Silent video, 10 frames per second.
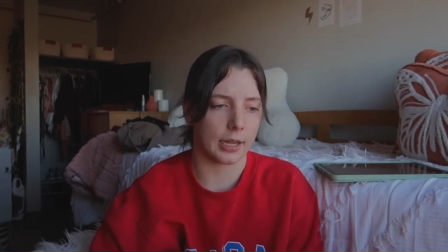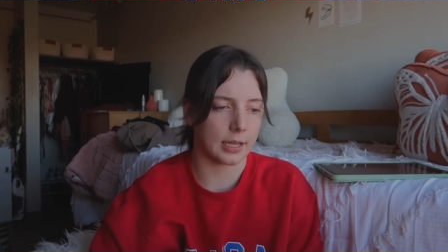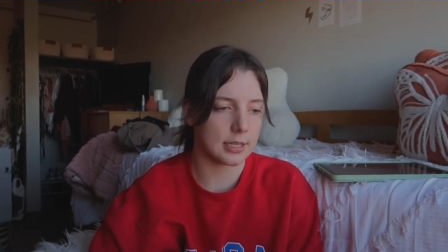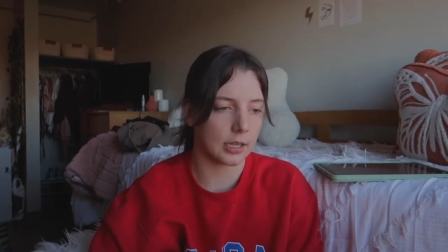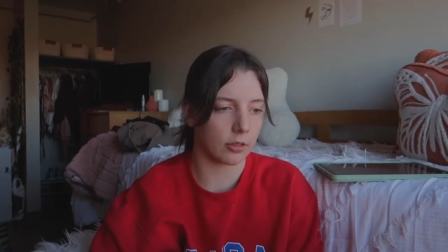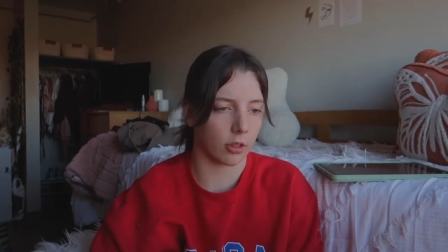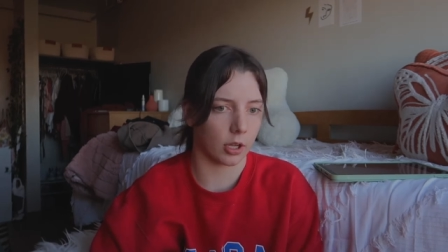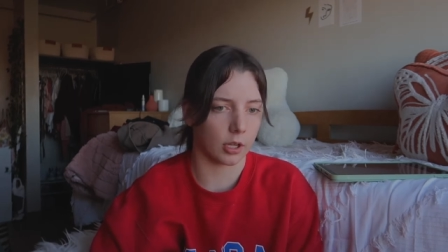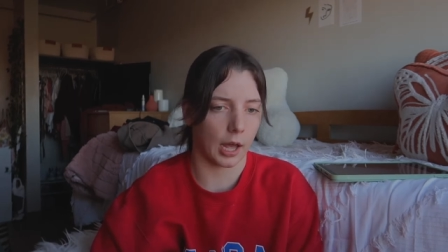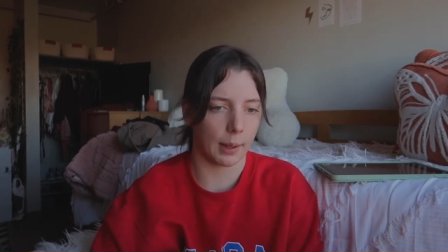i guess i could
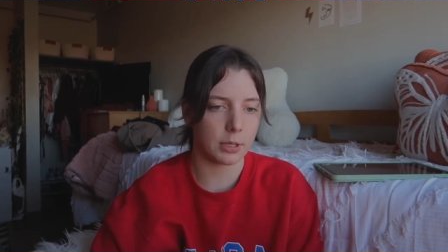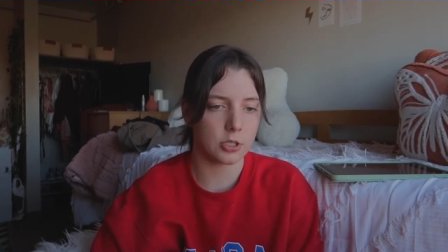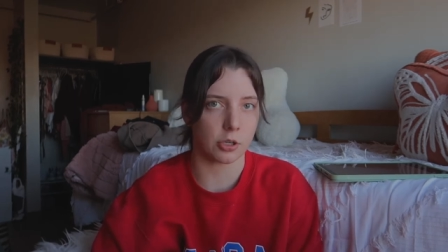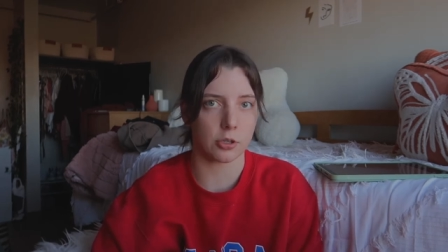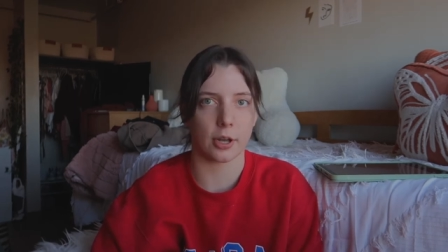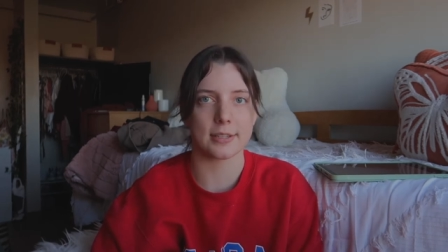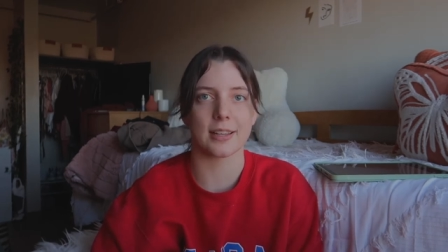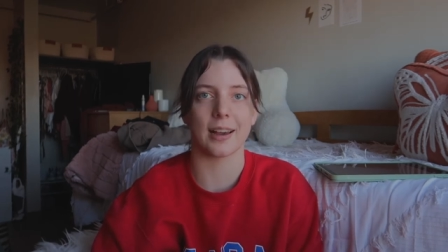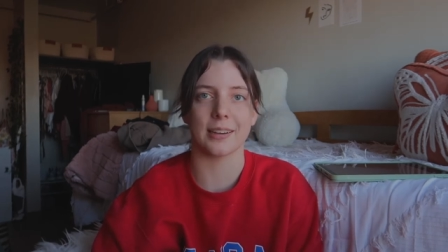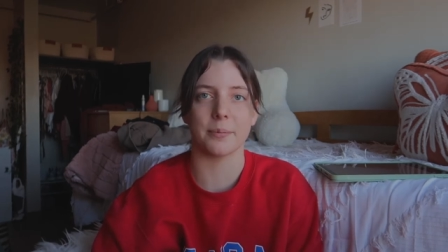look i'm going to show you guys
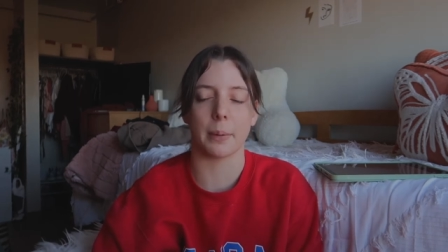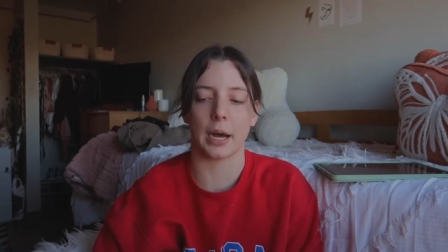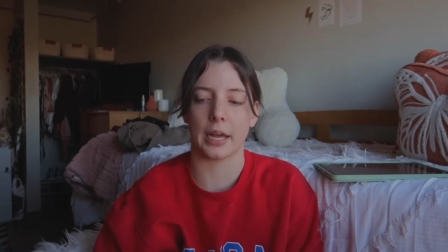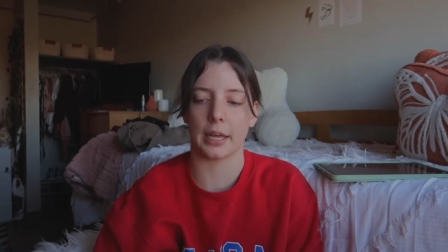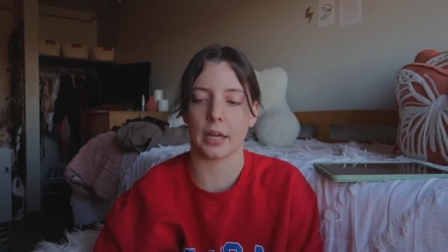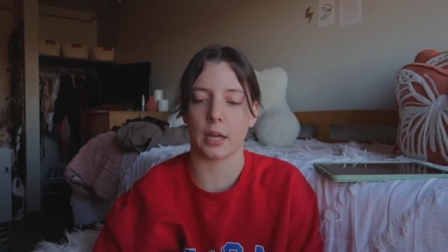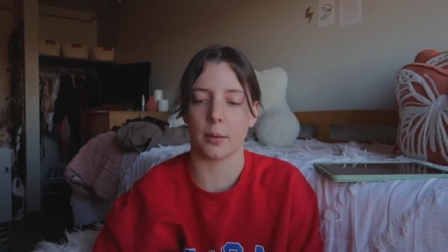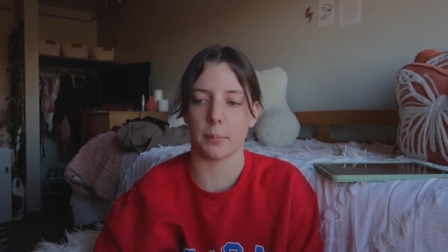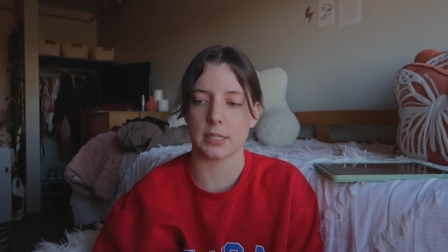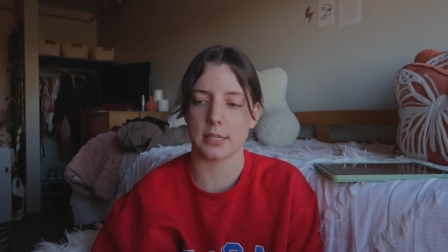kind of my
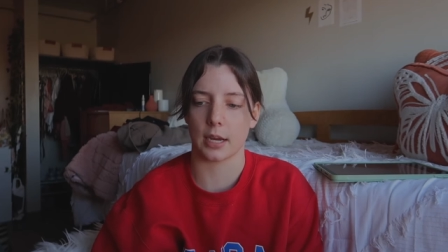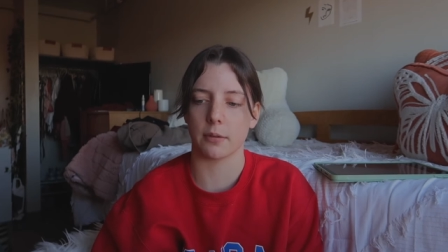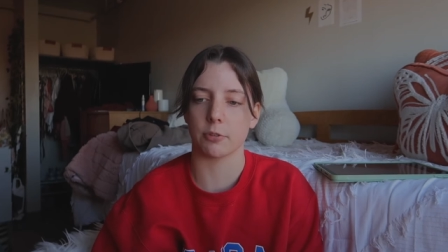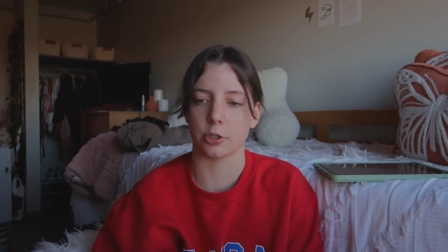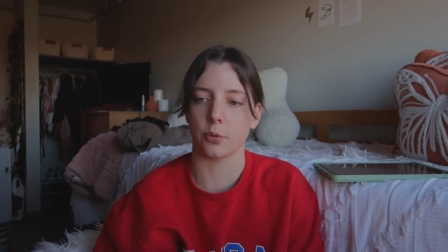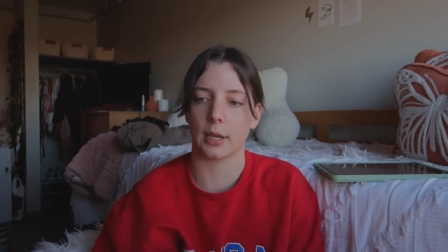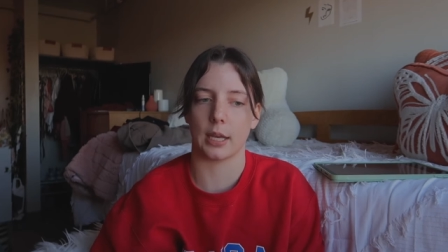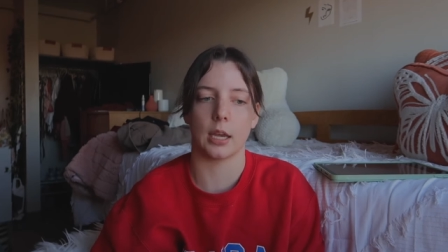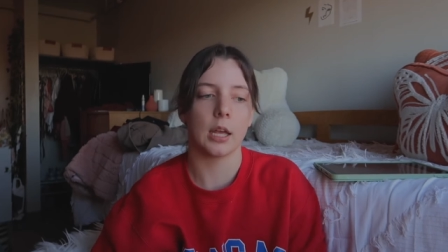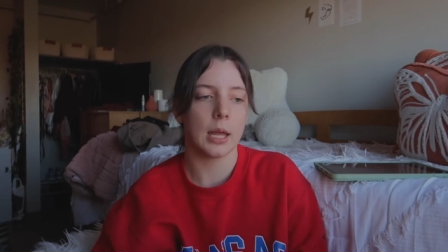um setup for
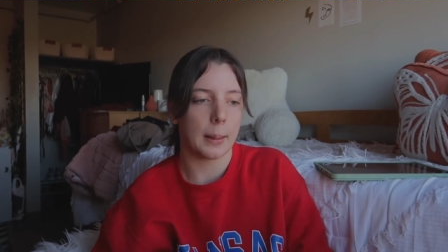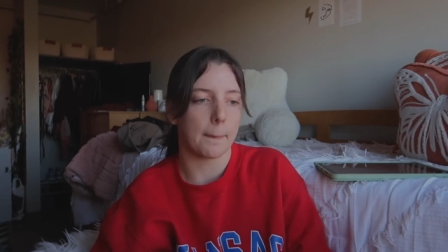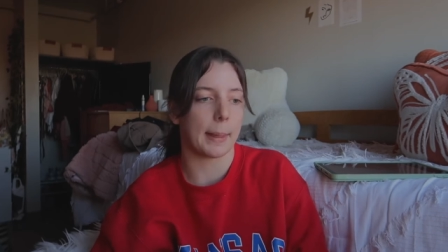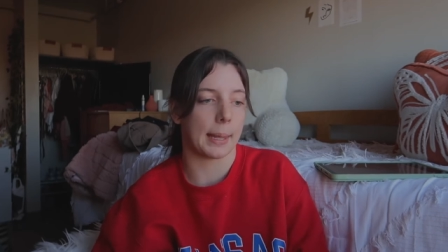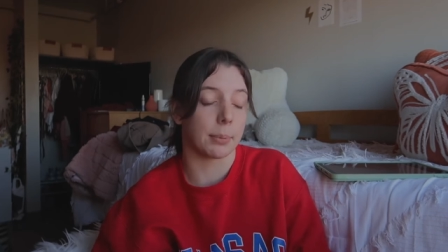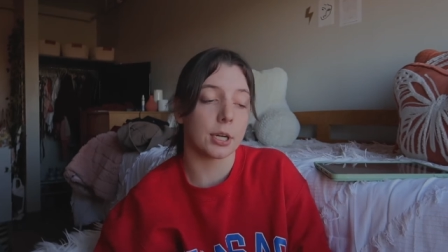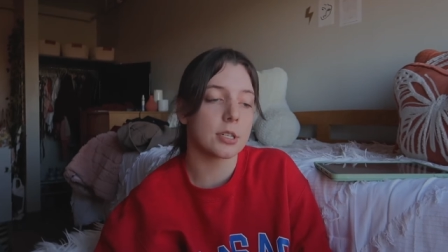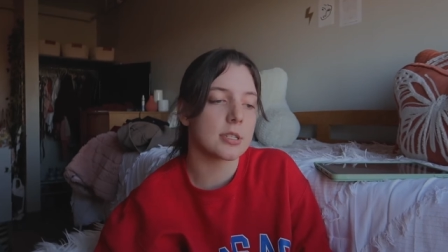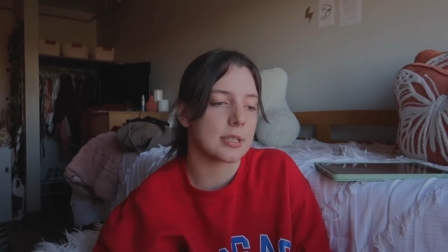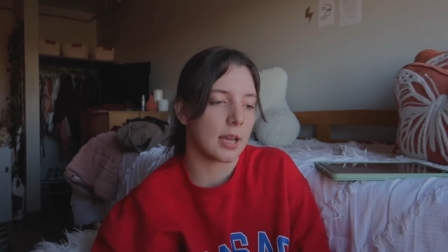doing
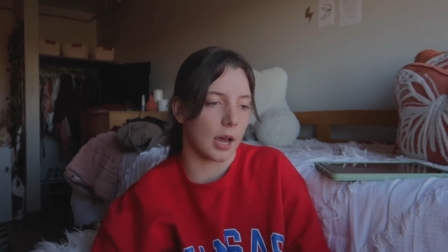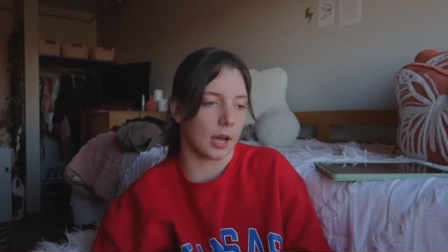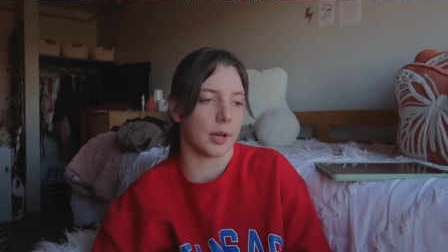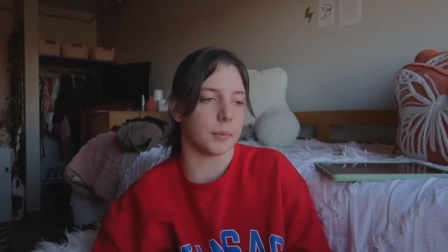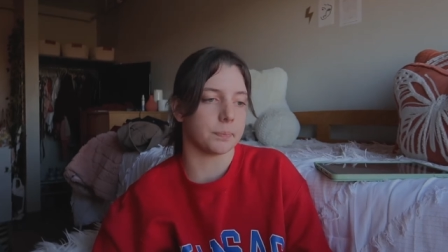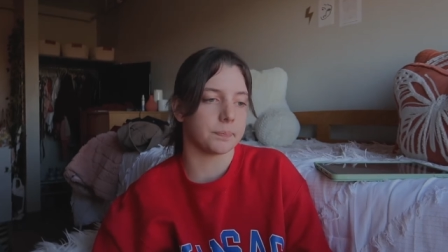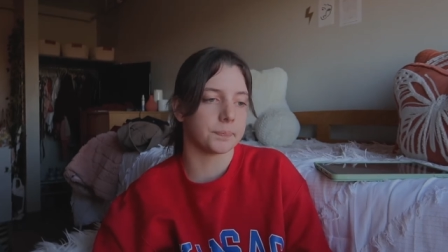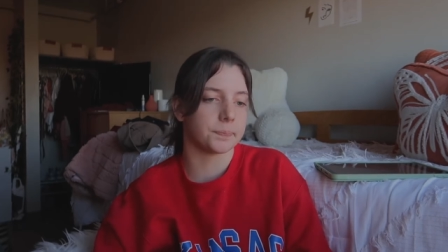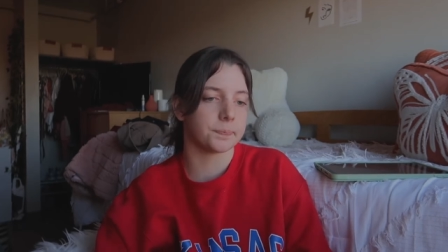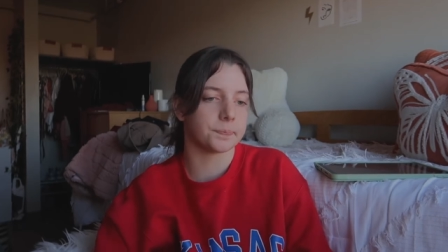papers um
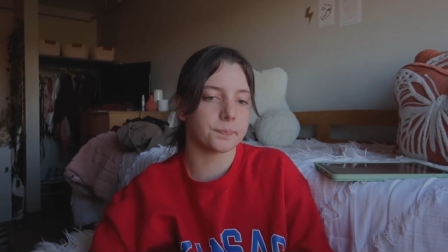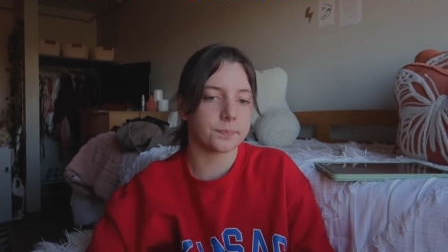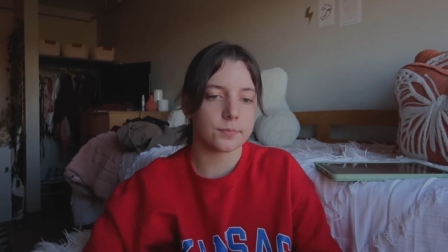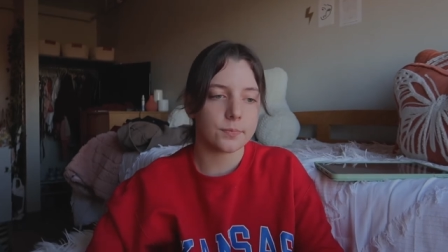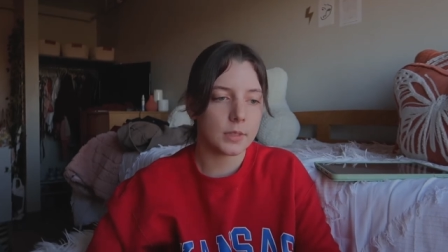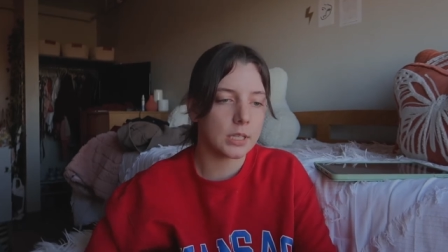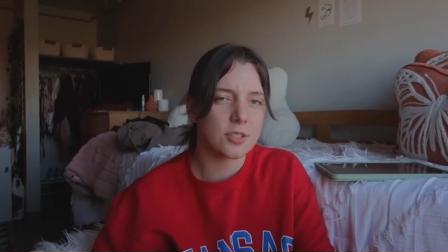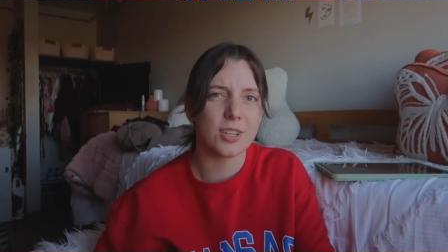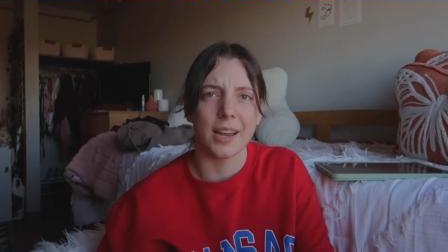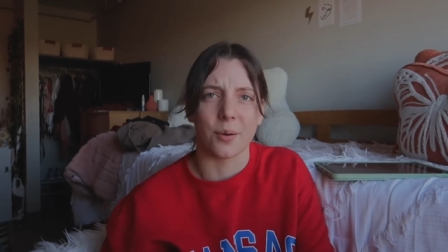
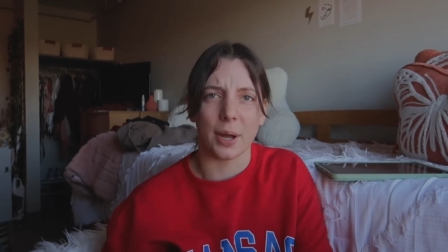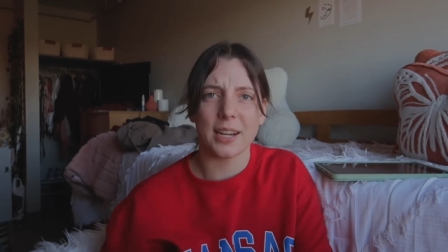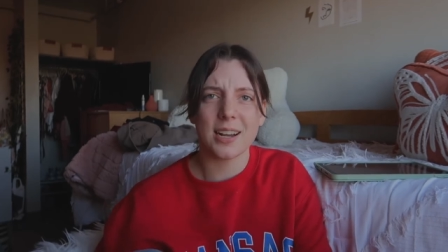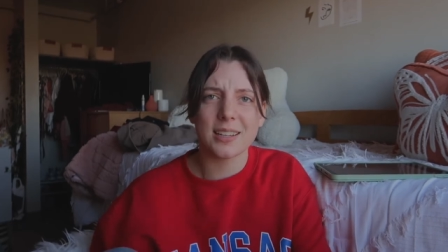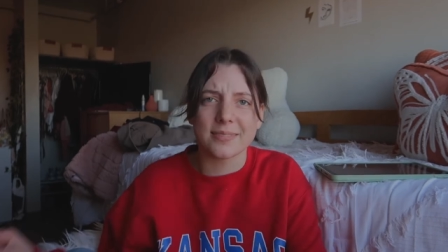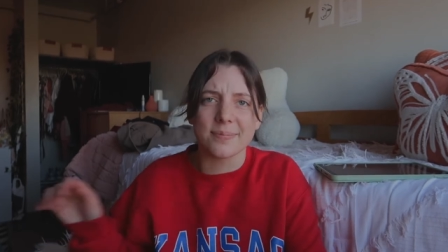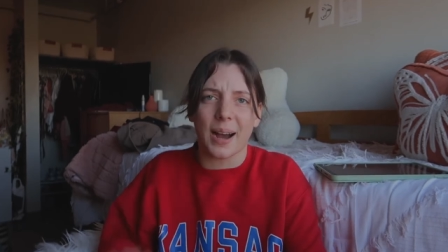so yeah, why not?